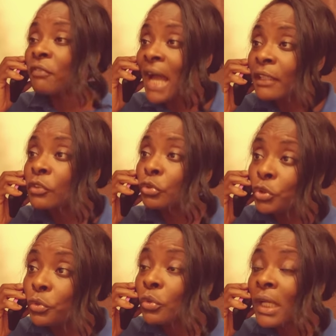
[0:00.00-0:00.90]
advice to
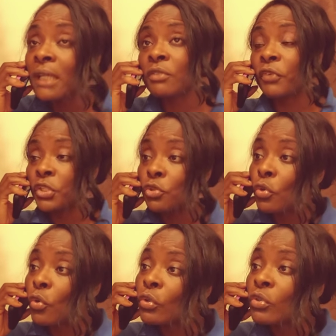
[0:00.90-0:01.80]
you is for you to
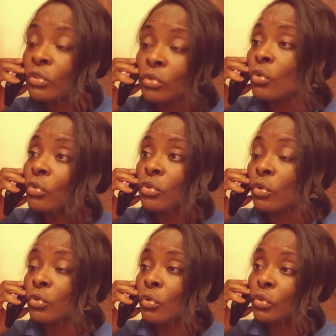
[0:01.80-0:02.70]
go
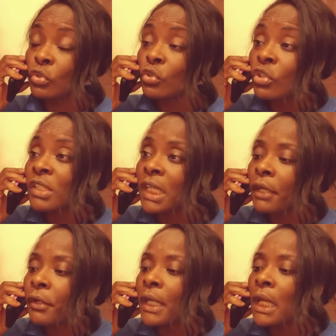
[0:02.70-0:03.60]
to Social
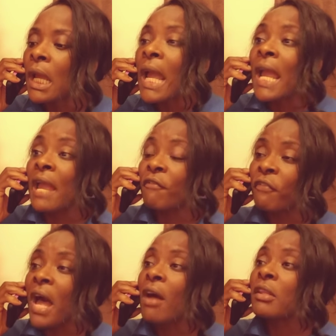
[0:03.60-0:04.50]
Security and
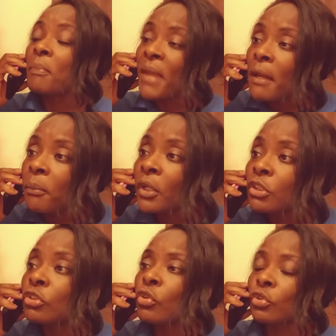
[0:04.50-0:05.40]
file the paper
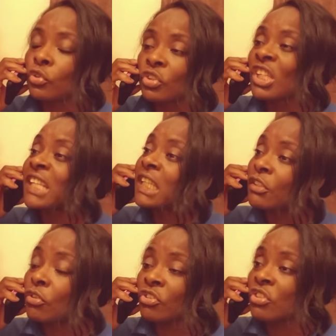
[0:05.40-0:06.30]
so
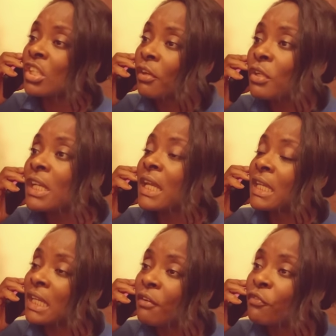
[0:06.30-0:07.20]
Social Security
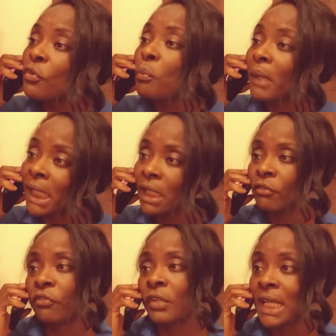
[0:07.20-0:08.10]
can give you
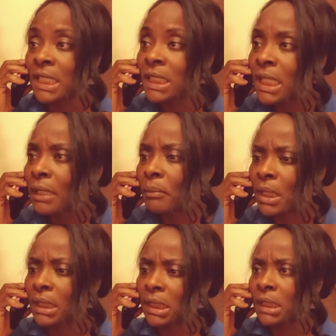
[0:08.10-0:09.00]
money for their son
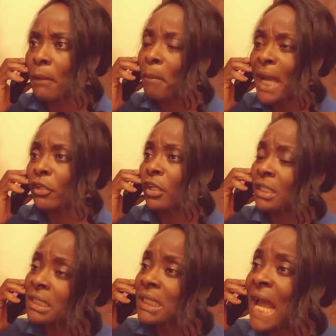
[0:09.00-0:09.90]
because he's a minor
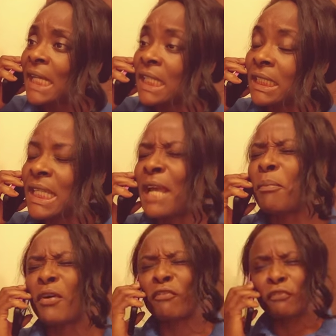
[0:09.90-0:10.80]
and his daddy is
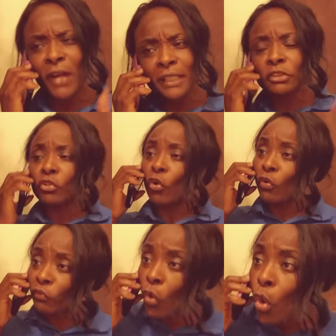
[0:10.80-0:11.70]
dead. But first
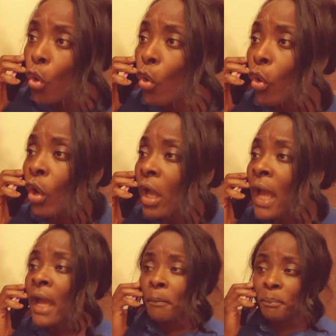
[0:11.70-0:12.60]
of all,
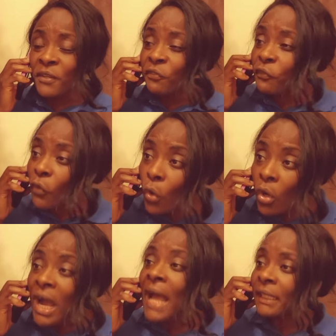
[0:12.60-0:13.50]

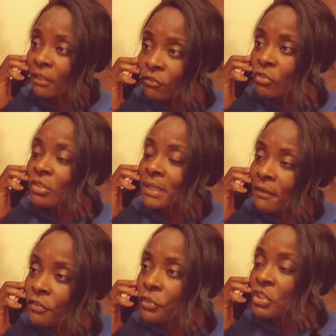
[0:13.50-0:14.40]
before I give you the
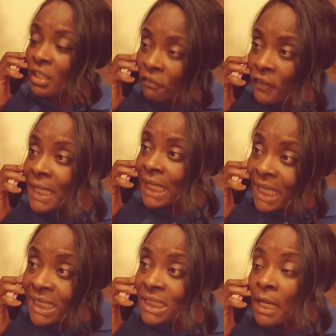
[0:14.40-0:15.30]
death
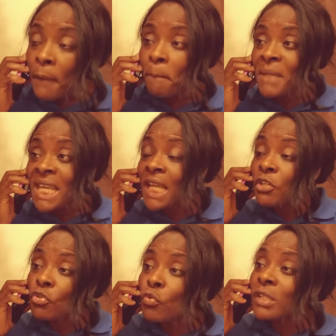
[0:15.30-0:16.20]
certificate, me
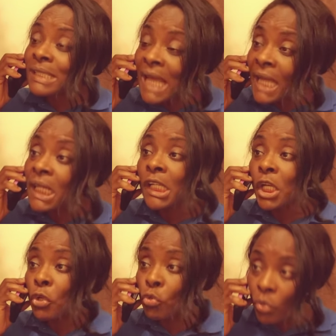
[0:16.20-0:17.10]
and you will sign an
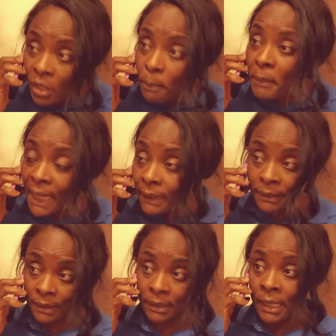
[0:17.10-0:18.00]

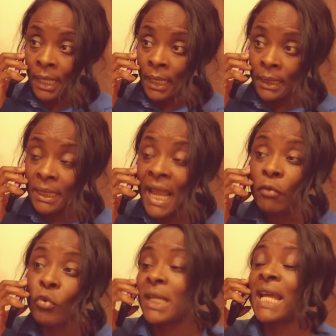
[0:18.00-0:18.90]
agreement
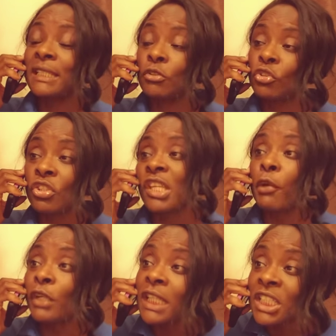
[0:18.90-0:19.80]
that when that Social
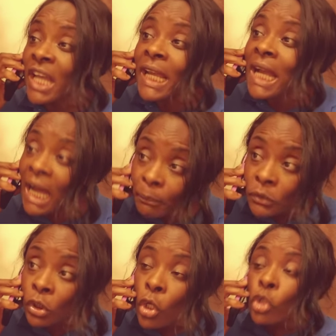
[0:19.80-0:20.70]
Security check
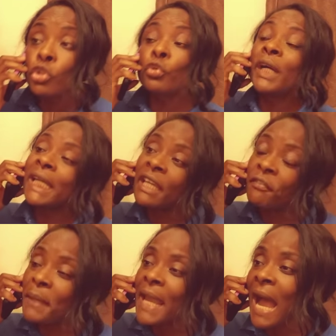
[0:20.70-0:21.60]
comes, you will
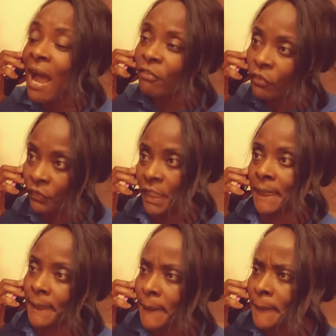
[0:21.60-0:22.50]
give me half of
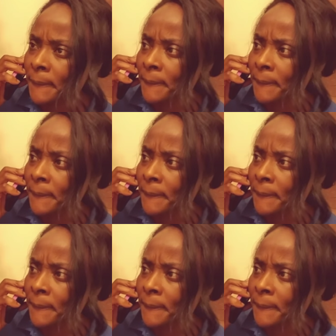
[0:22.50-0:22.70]
it.